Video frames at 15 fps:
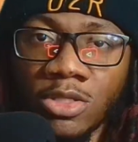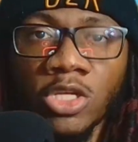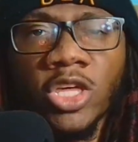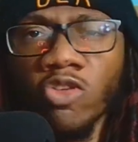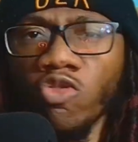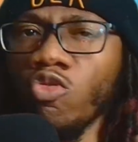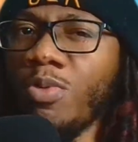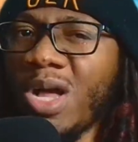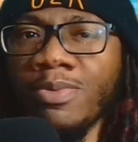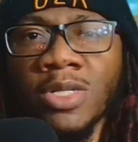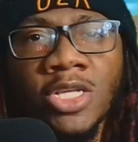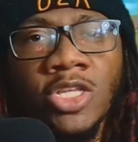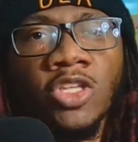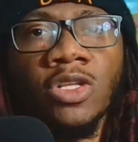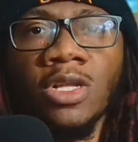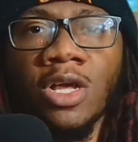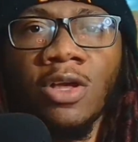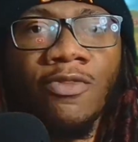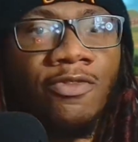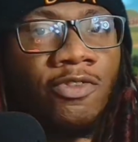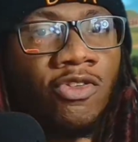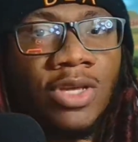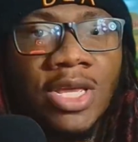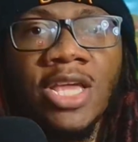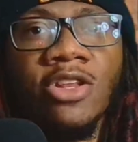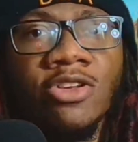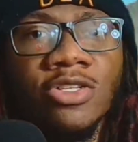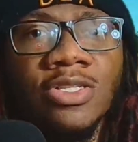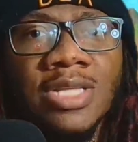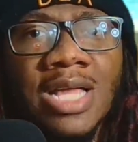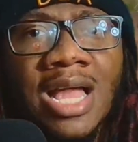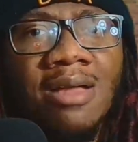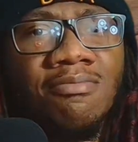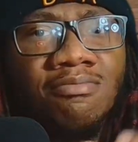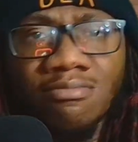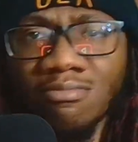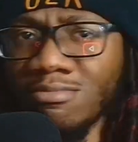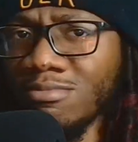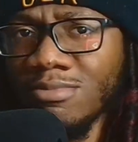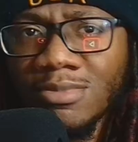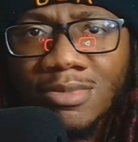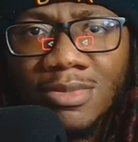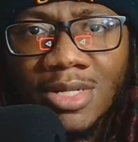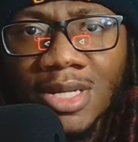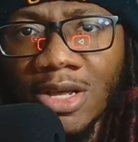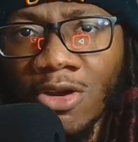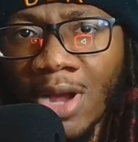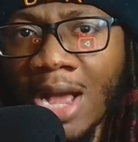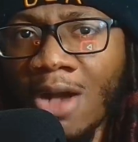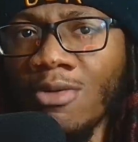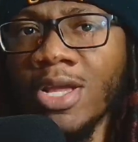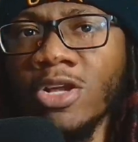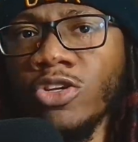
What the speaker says: The general population of creators that are out here